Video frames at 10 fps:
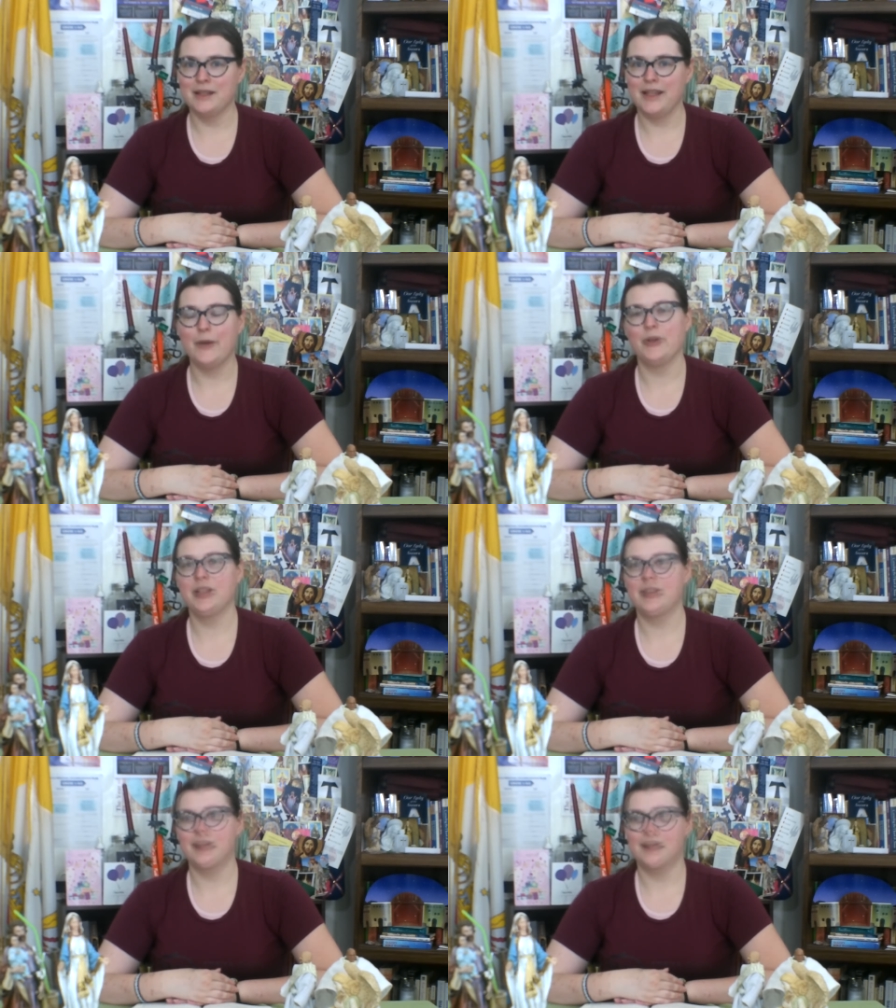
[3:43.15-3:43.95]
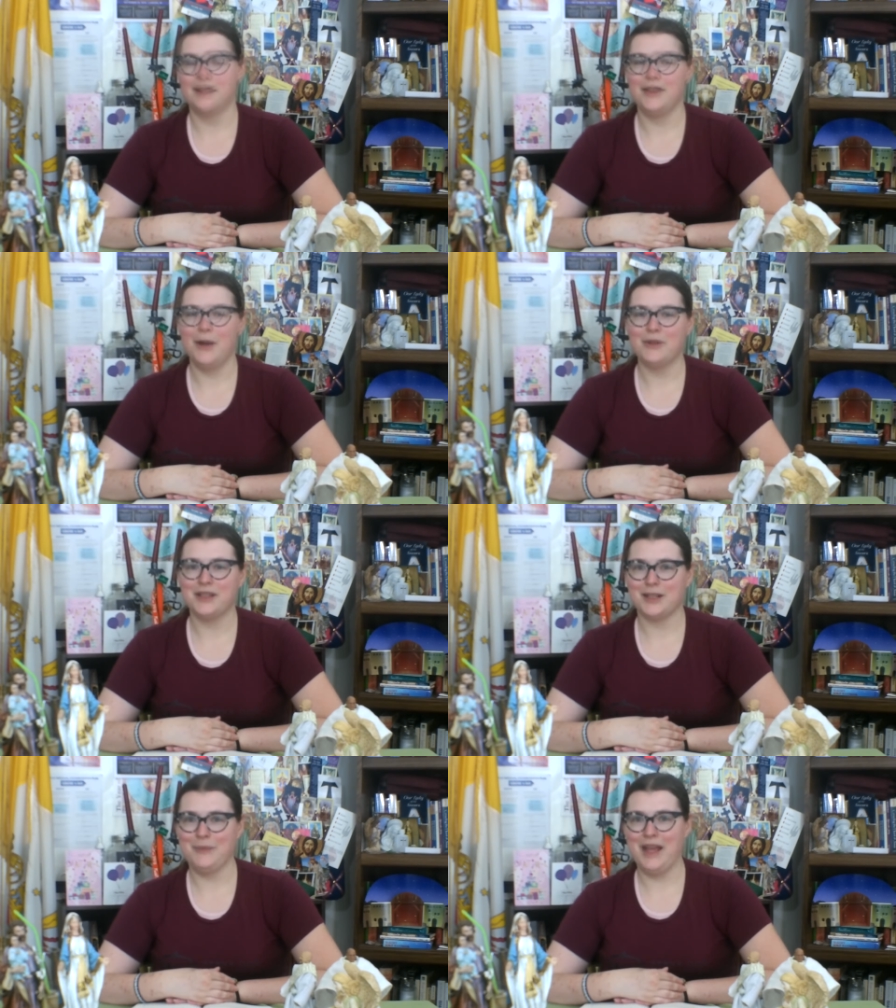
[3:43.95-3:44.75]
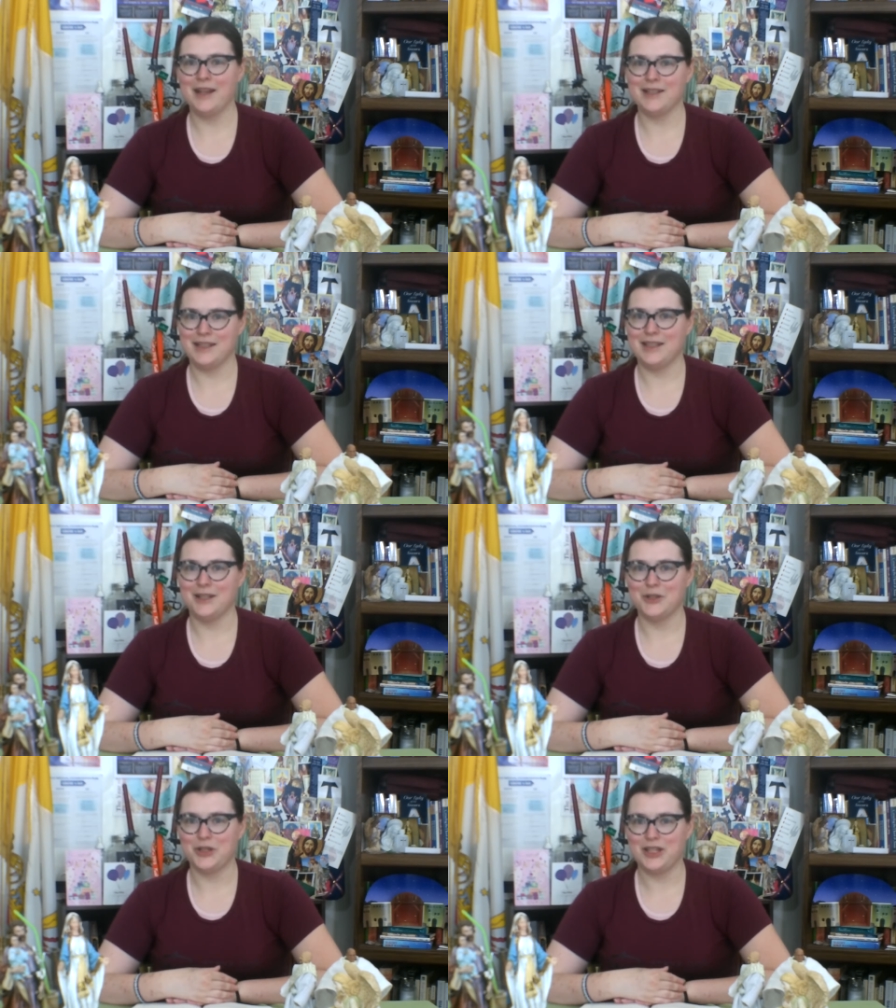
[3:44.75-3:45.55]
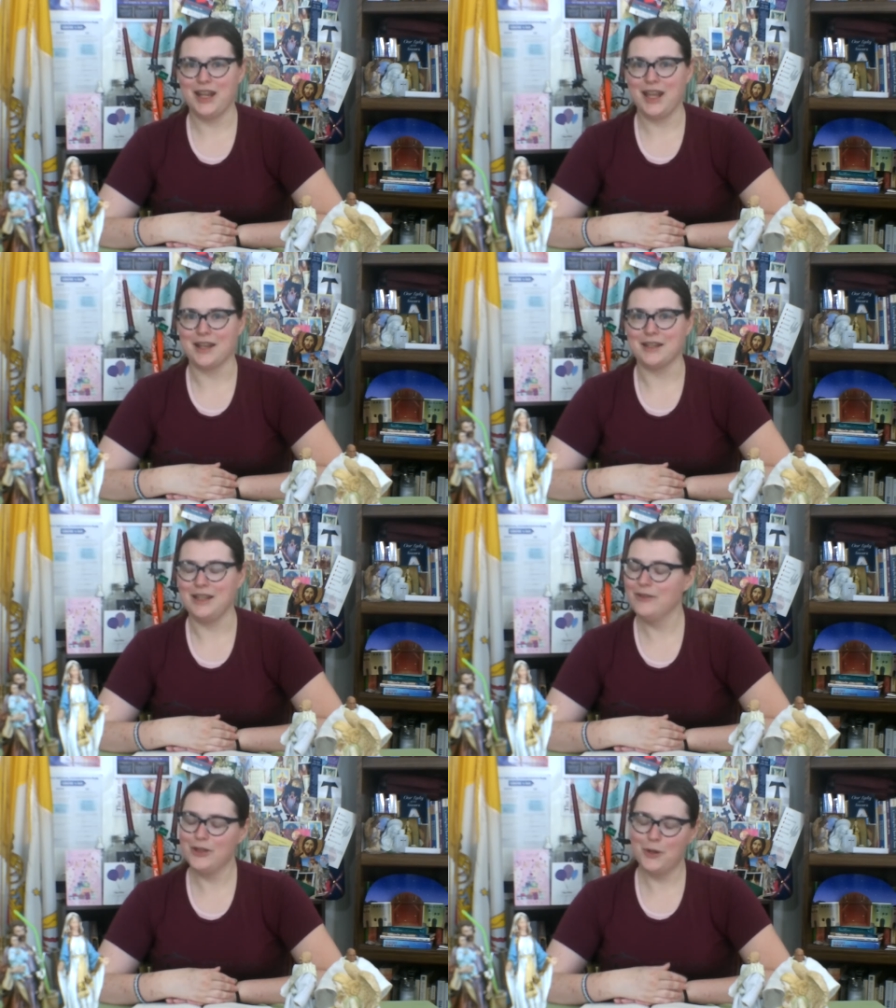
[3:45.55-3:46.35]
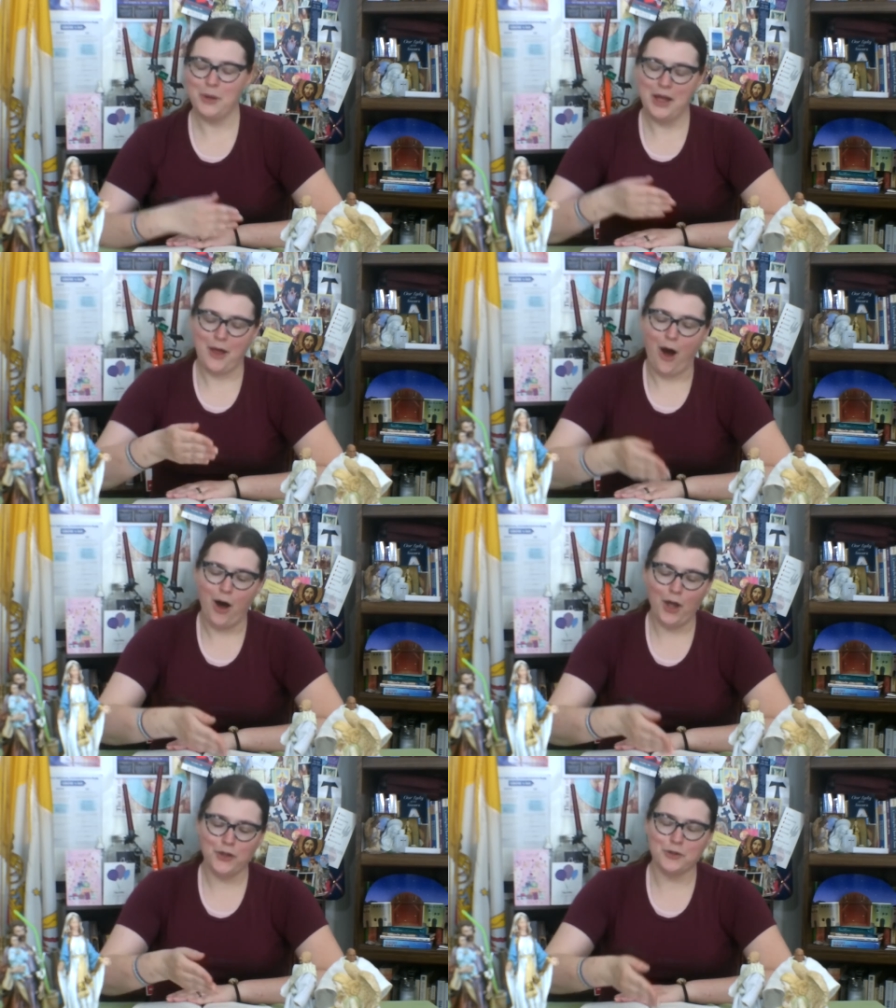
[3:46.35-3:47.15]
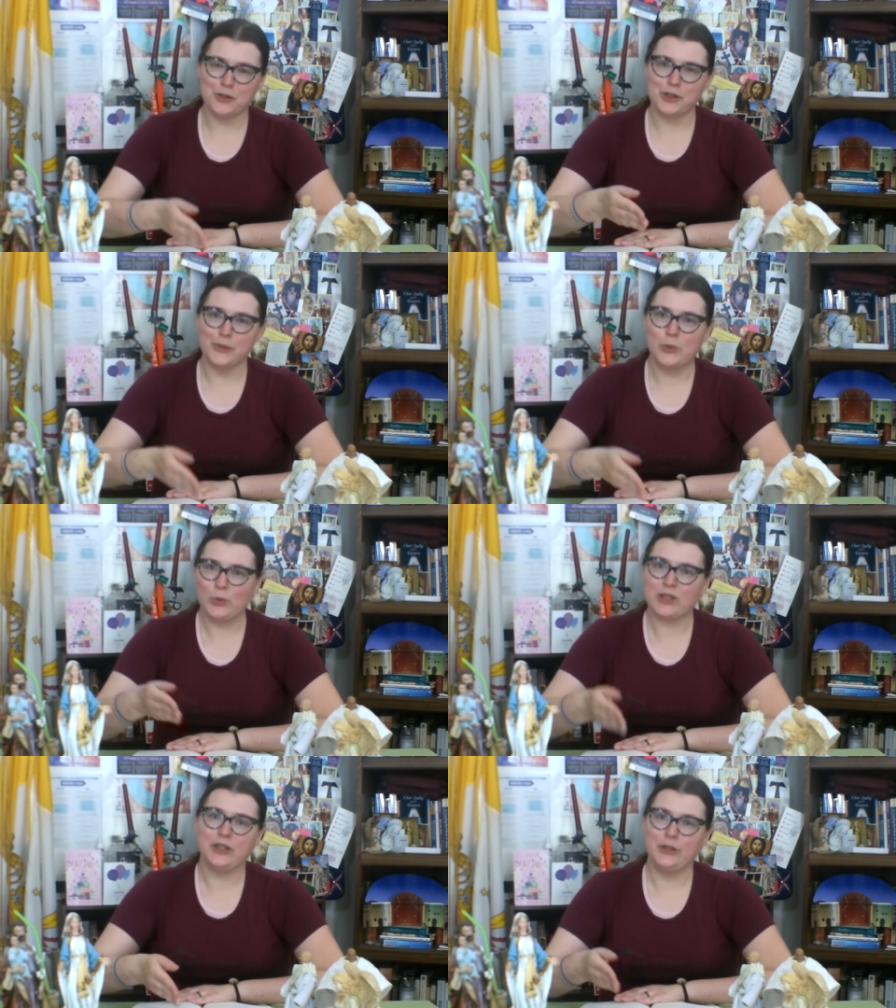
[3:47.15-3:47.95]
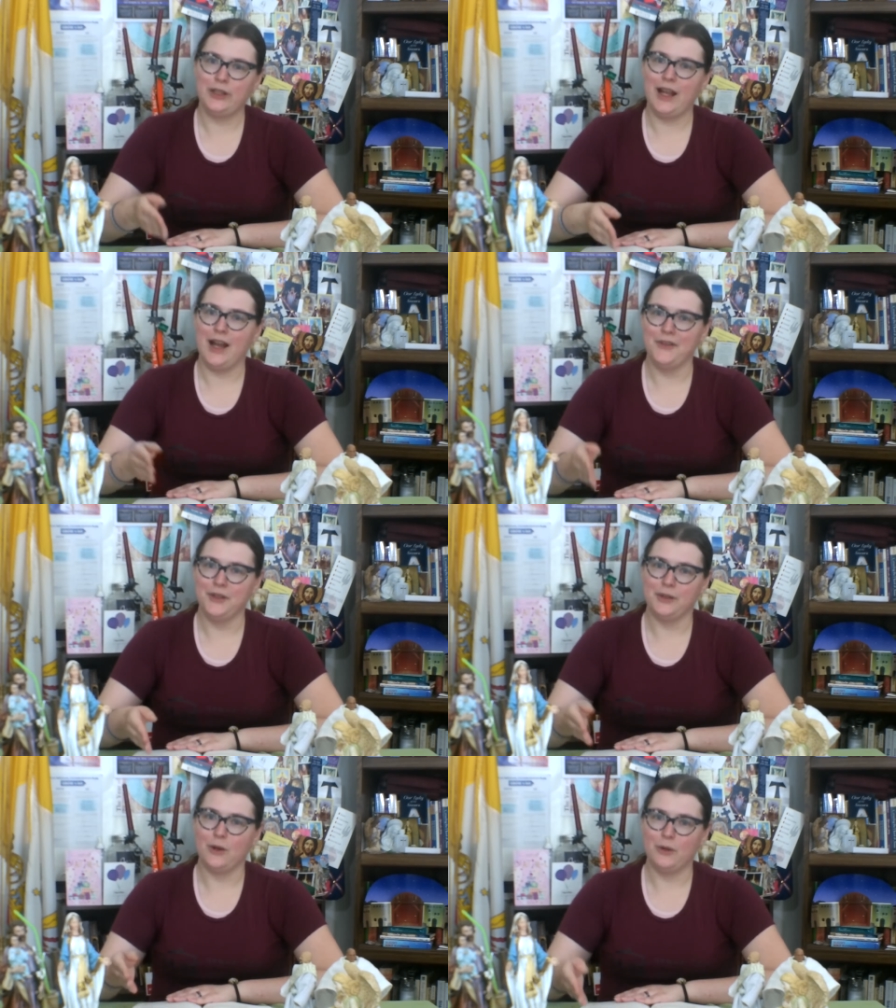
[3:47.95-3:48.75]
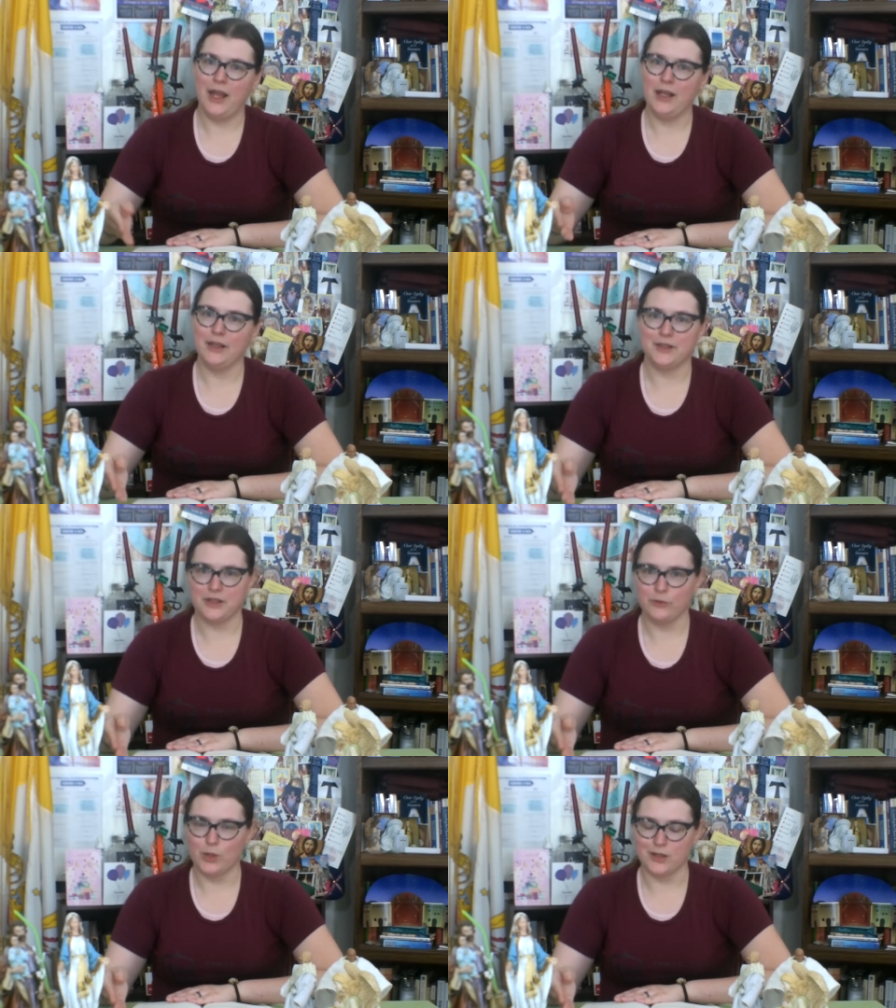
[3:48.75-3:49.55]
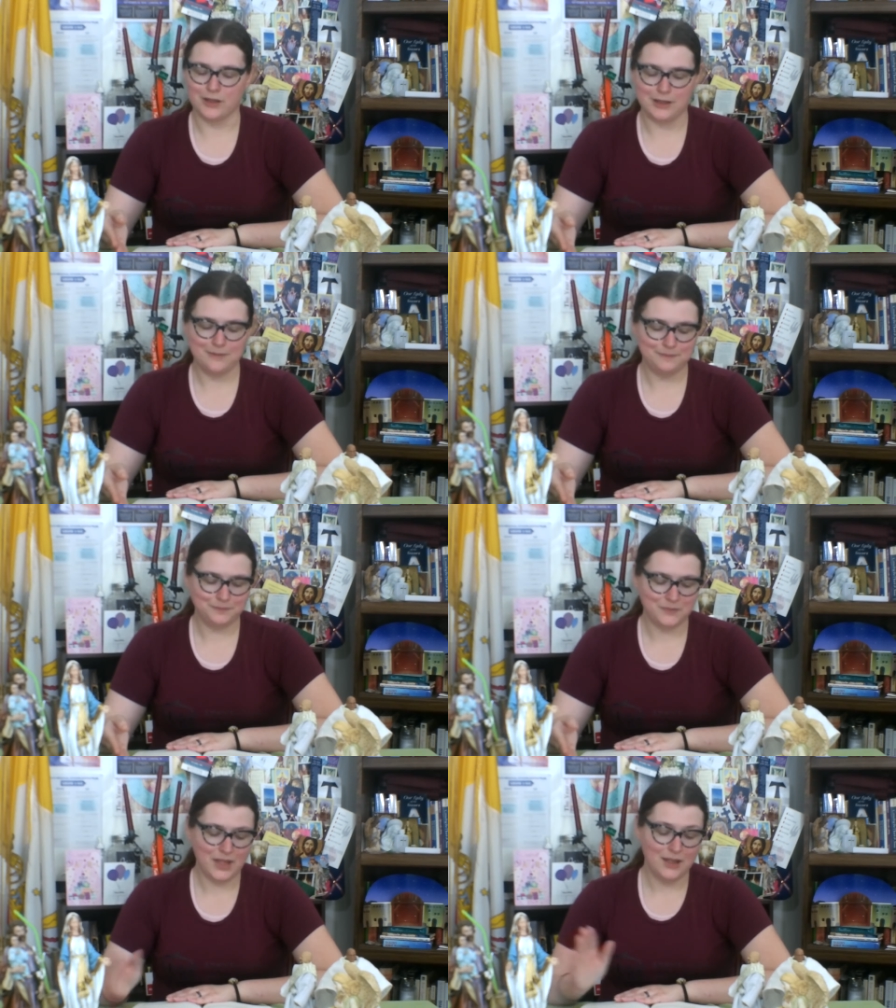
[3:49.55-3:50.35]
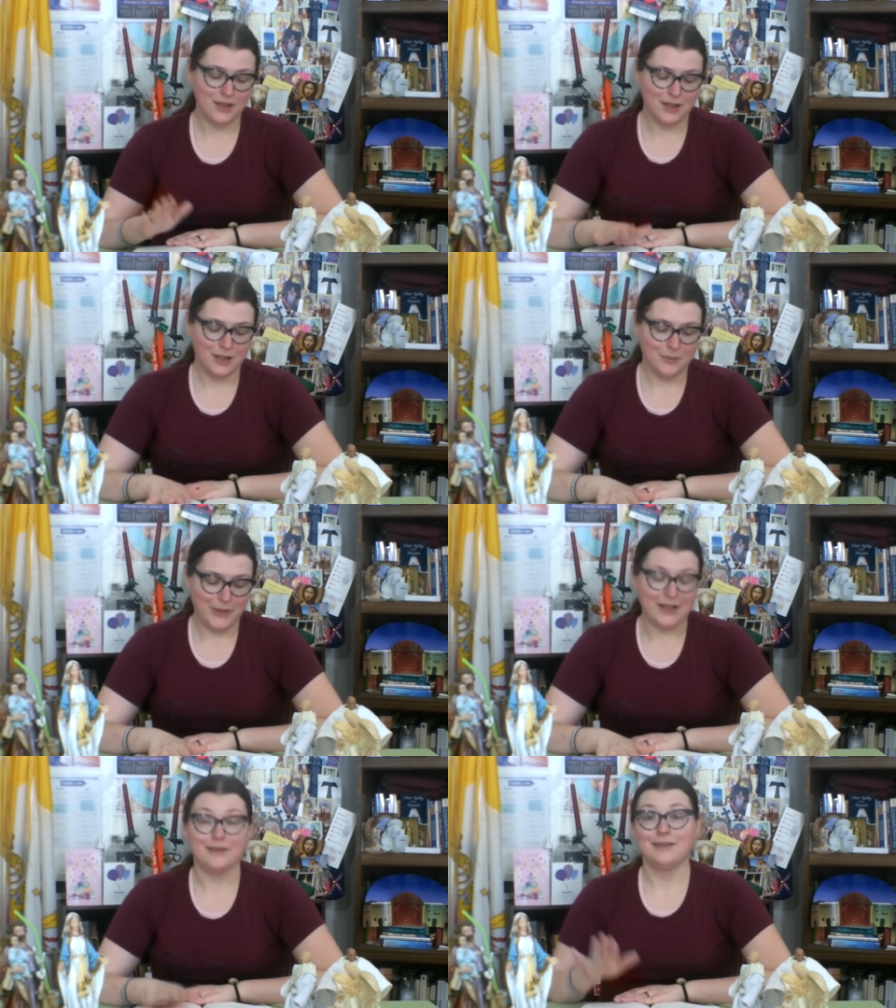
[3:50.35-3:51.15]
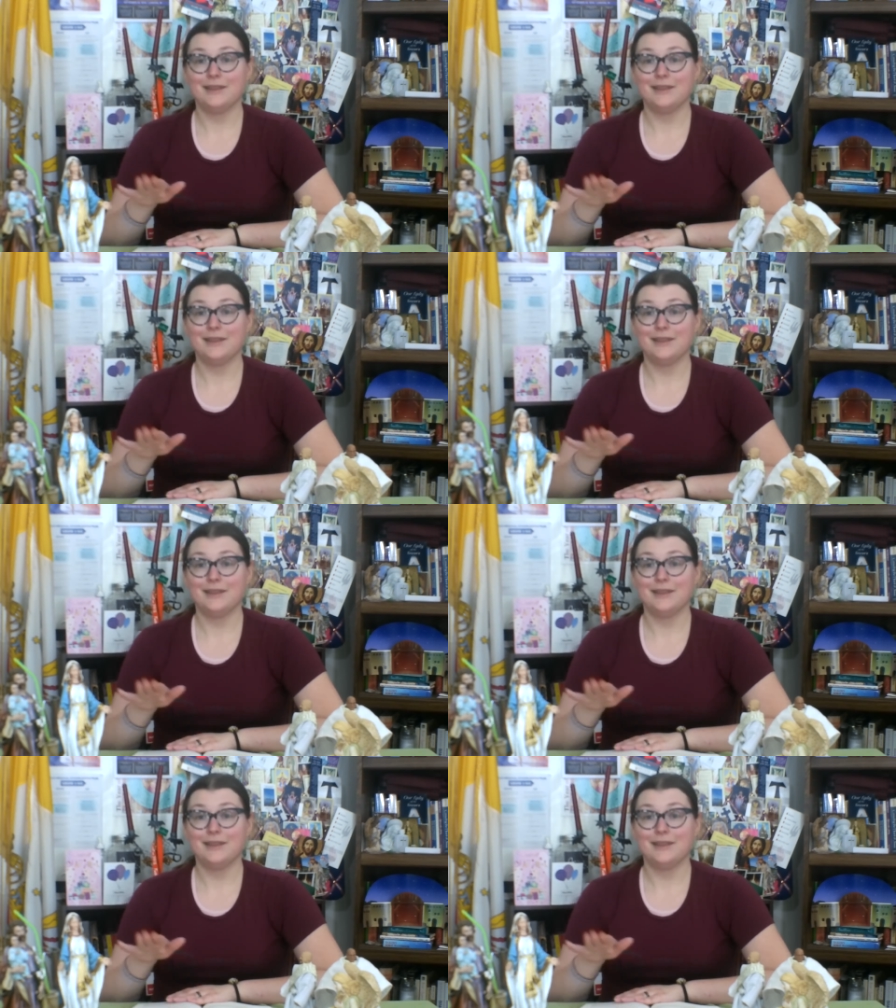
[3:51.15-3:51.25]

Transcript: it would insist that that was a command it didn't understand, even though all those terms were clearly on the okay list of words. But